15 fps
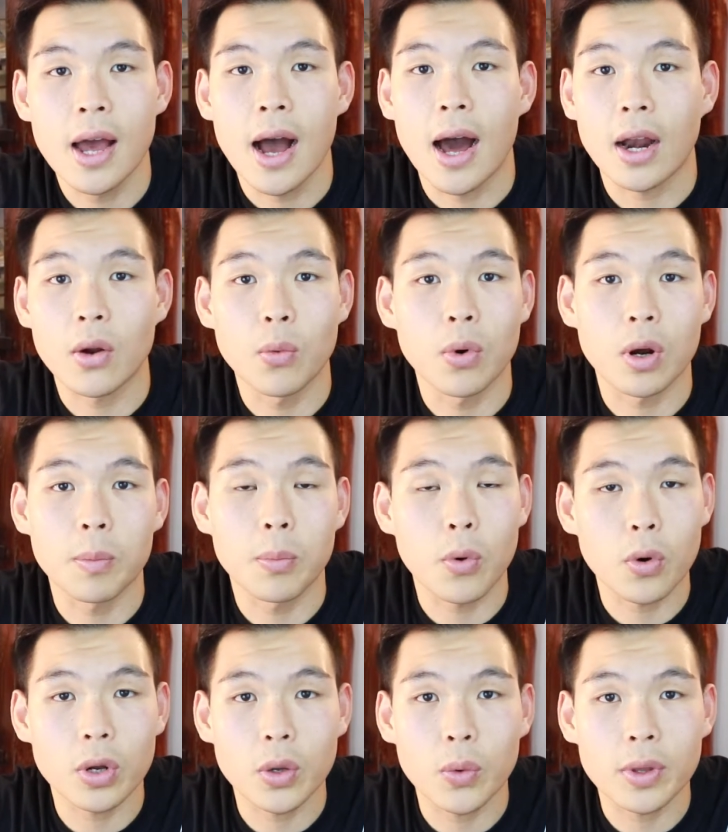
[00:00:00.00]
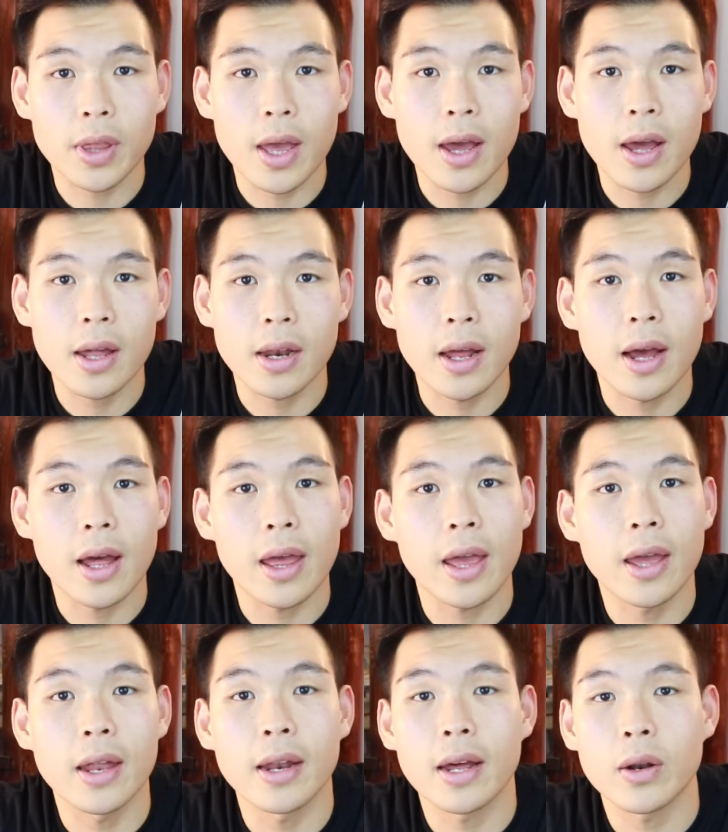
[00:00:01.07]
I don't want to bore you with that,
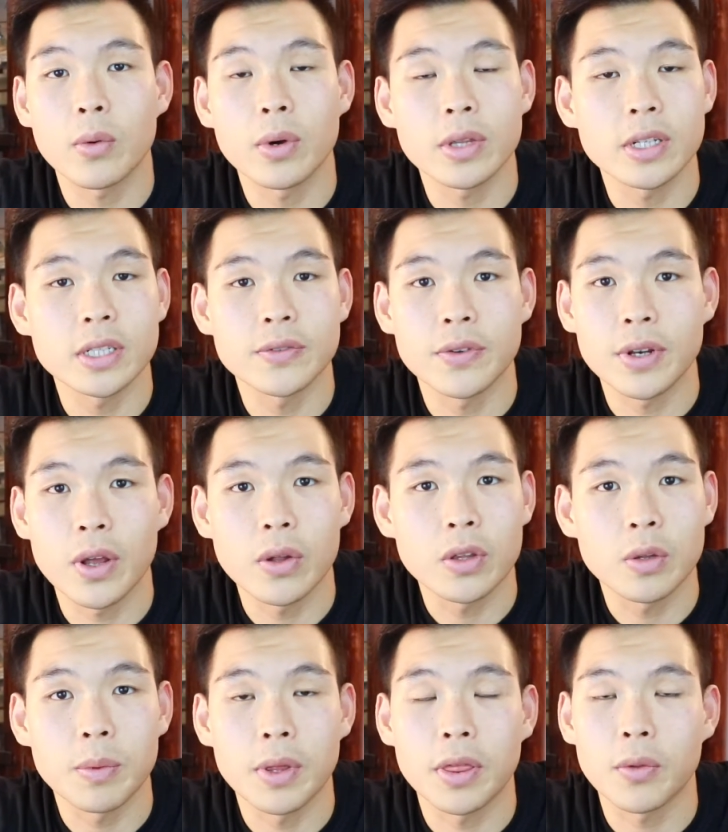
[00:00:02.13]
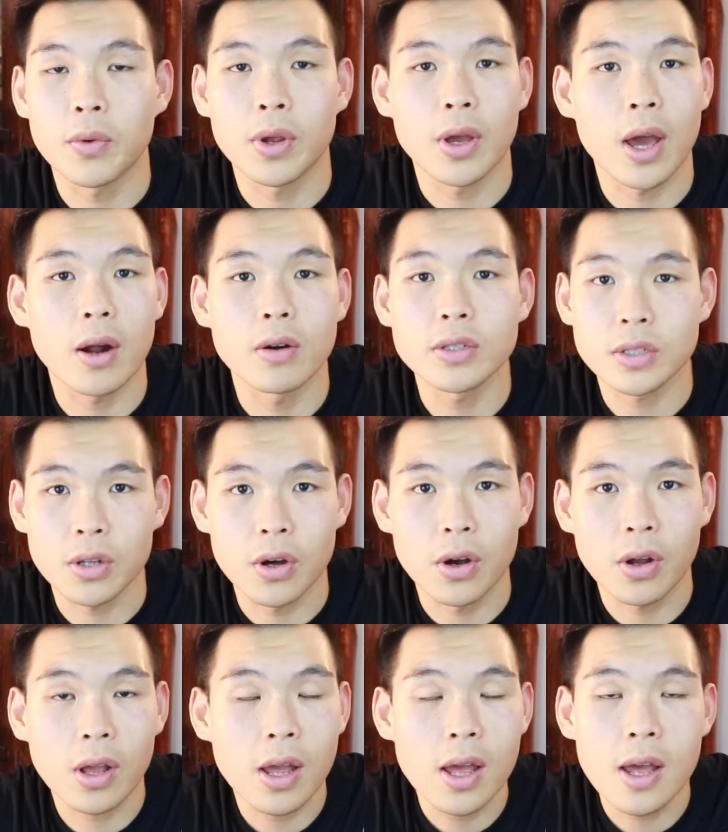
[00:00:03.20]
and I don't want this video to be 3 hours long.